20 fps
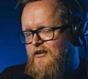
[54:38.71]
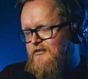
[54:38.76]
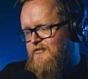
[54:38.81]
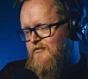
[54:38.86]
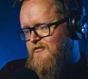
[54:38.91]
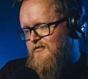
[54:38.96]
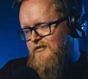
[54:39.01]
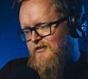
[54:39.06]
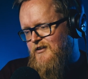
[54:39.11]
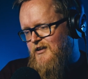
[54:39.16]

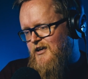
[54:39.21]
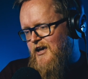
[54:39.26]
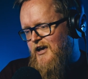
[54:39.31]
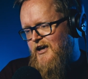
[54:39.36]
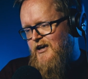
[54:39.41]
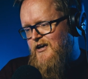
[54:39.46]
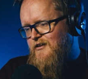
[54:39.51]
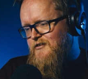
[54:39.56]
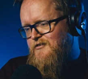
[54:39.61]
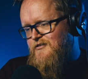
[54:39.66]
and
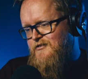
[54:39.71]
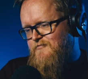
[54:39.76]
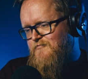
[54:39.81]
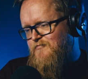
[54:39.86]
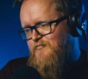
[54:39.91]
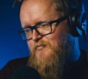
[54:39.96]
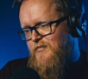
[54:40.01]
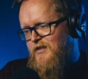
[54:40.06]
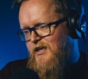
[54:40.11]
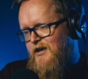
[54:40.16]

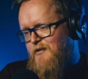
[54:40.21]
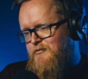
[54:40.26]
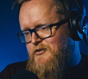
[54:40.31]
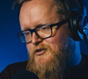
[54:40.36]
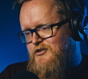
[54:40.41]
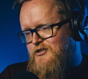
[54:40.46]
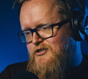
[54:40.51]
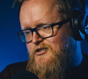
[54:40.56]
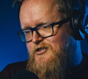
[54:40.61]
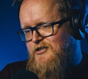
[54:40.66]
it
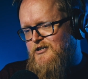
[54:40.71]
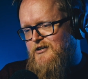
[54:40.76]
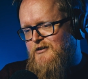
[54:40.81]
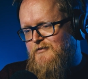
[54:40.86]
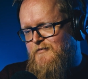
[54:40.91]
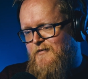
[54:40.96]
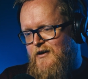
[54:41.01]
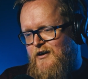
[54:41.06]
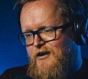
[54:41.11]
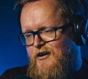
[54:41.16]
was such
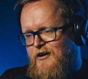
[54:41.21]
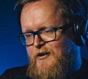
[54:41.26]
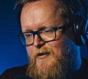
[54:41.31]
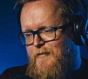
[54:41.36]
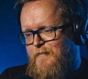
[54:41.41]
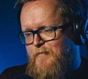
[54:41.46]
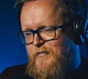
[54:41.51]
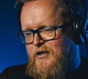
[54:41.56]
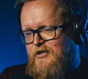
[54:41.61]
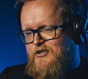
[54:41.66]
a
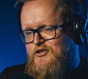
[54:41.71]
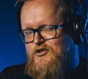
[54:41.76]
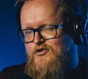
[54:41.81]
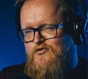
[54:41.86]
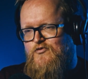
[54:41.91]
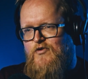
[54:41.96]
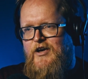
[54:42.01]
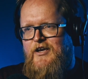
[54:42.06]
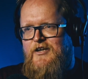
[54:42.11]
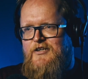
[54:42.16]

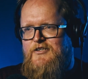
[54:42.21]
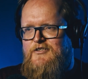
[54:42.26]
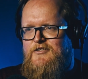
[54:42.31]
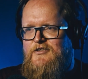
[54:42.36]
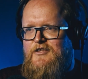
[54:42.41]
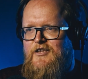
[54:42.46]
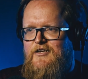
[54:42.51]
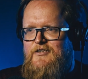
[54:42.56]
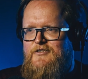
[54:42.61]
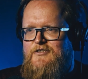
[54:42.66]

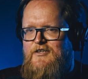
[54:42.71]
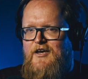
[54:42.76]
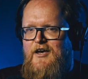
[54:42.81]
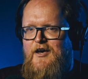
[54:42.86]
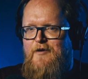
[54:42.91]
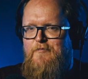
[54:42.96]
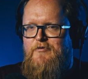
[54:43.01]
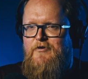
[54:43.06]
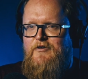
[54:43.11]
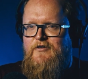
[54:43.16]
strange thing
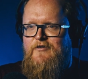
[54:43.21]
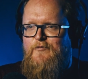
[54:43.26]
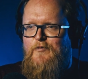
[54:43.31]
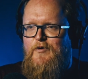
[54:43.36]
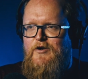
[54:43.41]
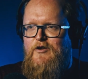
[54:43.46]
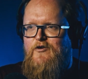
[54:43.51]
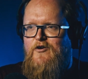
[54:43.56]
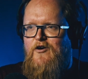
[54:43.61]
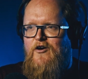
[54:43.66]
to happen
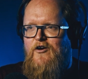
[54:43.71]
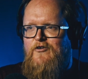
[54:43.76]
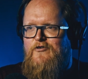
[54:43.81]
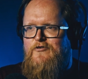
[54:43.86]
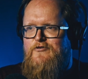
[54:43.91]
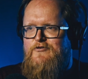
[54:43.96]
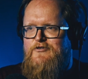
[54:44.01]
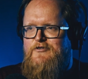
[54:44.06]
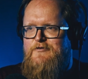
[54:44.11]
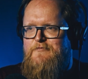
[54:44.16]
when you
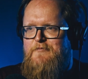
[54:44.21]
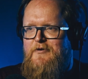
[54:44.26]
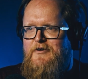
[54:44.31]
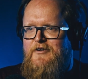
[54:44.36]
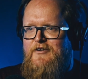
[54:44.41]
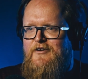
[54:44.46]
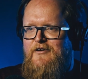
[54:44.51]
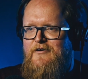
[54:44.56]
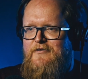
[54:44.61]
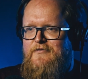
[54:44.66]
can't hug
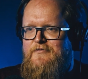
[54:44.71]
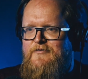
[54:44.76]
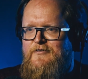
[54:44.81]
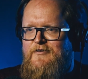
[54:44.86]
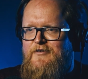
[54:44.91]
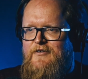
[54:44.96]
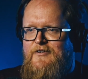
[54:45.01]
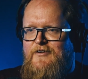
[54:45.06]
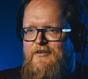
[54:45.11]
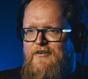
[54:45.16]
someone, you know.
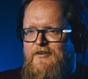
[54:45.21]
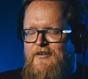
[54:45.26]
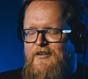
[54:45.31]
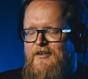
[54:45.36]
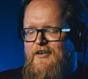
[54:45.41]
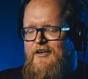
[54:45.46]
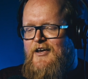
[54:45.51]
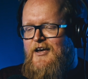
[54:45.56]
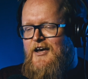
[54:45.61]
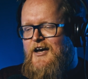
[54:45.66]

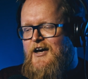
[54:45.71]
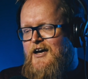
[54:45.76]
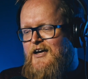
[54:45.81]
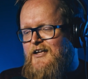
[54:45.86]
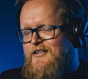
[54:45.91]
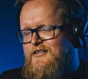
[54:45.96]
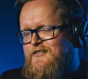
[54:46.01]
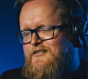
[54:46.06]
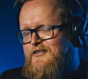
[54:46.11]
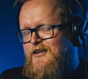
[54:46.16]

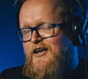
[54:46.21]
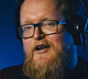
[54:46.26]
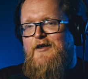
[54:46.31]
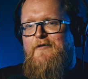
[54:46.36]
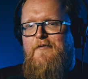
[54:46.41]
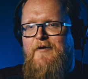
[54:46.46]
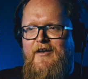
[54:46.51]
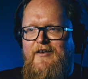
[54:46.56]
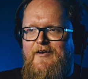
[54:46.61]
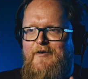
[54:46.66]
Mm-hmm. And
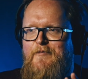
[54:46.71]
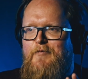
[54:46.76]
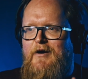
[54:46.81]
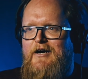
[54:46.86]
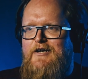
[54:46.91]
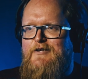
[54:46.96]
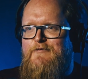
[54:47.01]
anyway,